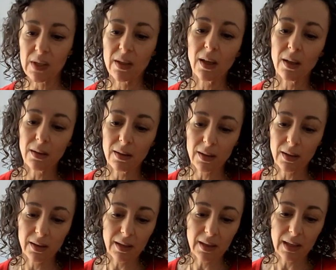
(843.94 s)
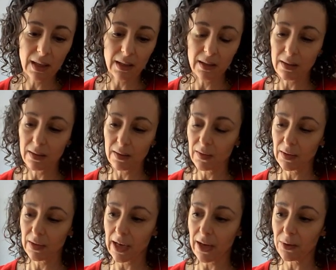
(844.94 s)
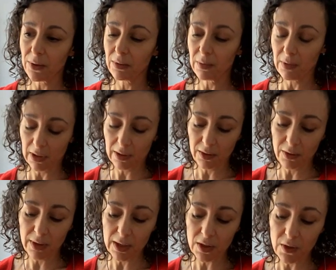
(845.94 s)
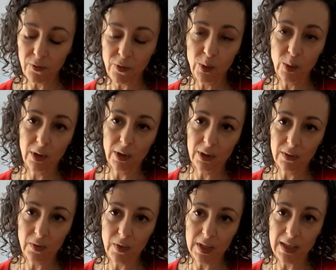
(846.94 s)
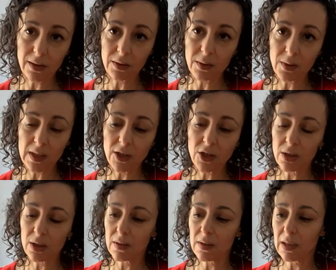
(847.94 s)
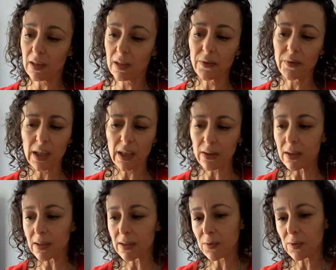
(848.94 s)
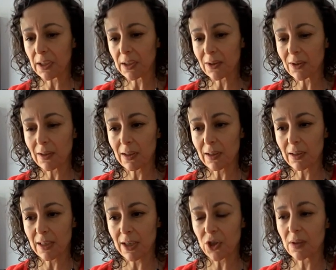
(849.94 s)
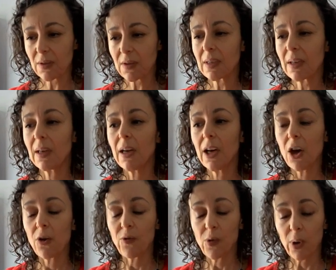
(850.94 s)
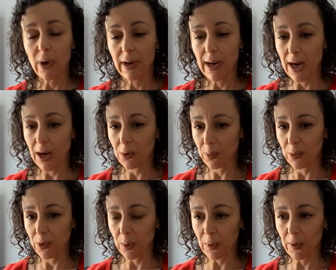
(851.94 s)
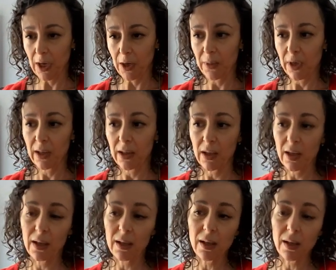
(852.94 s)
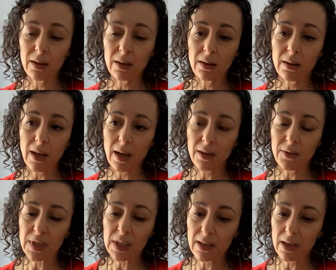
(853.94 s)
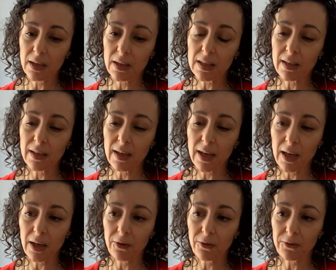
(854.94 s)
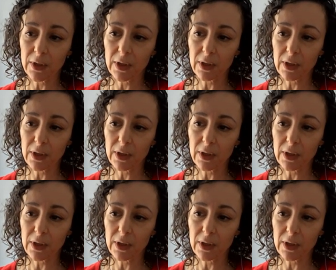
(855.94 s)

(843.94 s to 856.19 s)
personnel can gather credits for the technical sessions, any of the ethics-related sessions for our program. And then a lot of states that have